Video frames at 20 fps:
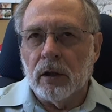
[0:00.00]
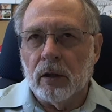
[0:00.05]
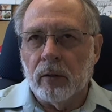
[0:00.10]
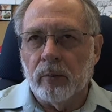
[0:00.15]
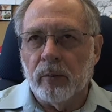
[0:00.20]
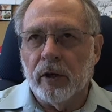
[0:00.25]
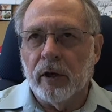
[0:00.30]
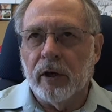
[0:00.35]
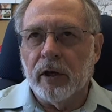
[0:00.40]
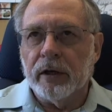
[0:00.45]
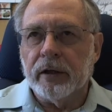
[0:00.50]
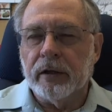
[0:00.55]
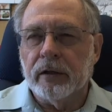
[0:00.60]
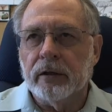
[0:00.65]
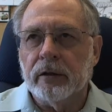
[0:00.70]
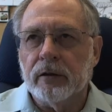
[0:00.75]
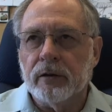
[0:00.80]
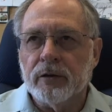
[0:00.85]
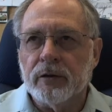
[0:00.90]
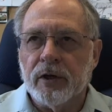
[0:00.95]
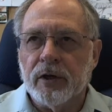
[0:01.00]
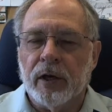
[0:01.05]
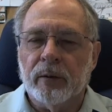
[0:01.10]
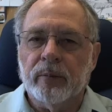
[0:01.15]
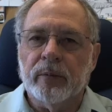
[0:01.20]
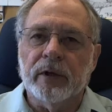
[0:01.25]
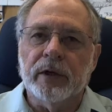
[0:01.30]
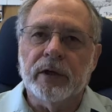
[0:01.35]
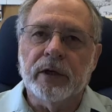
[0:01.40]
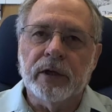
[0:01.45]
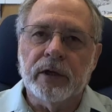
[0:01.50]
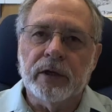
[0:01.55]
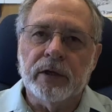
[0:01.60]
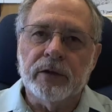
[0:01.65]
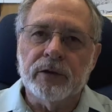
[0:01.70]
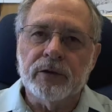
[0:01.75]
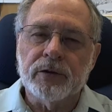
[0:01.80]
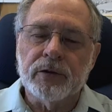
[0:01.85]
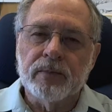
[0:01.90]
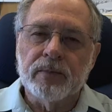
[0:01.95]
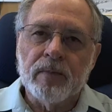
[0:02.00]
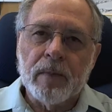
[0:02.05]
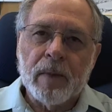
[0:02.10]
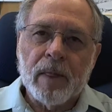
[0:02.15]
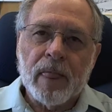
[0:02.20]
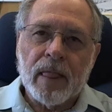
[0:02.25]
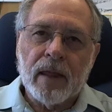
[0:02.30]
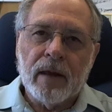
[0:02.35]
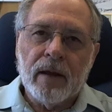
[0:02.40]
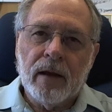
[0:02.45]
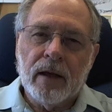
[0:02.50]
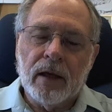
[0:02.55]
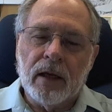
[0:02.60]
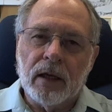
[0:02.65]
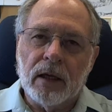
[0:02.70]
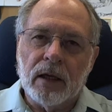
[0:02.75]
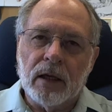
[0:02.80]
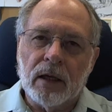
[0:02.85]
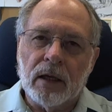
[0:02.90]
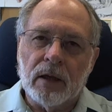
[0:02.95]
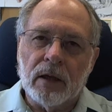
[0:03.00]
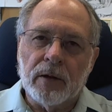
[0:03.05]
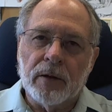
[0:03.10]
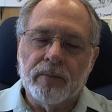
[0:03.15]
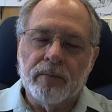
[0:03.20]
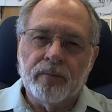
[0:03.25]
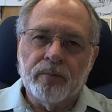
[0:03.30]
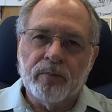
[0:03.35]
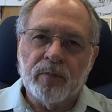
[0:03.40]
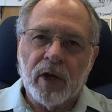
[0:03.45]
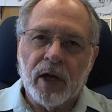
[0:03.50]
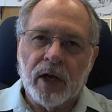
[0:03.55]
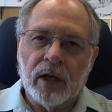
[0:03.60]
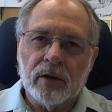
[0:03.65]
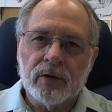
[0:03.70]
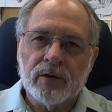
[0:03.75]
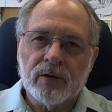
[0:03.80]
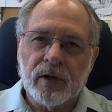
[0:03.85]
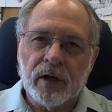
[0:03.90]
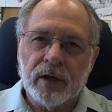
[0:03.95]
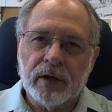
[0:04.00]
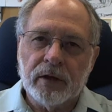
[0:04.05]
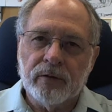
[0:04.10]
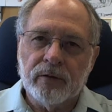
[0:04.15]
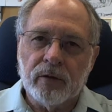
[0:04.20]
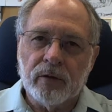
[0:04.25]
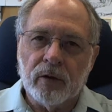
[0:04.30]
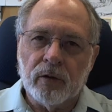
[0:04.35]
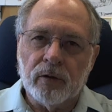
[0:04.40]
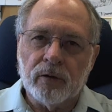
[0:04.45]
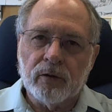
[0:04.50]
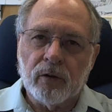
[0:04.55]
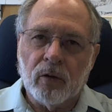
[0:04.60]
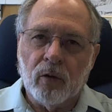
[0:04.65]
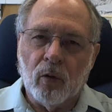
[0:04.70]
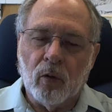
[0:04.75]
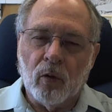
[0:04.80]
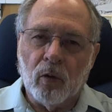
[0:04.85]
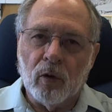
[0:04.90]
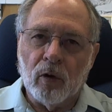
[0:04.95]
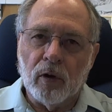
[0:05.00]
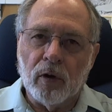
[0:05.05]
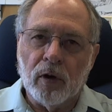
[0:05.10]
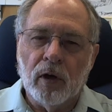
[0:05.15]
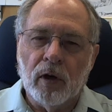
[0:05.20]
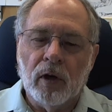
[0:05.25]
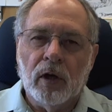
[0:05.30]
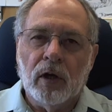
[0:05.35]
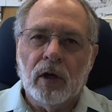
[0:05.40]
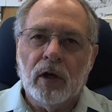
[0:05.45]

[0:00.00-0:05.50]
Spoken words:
American, and Japanese, and outside of those core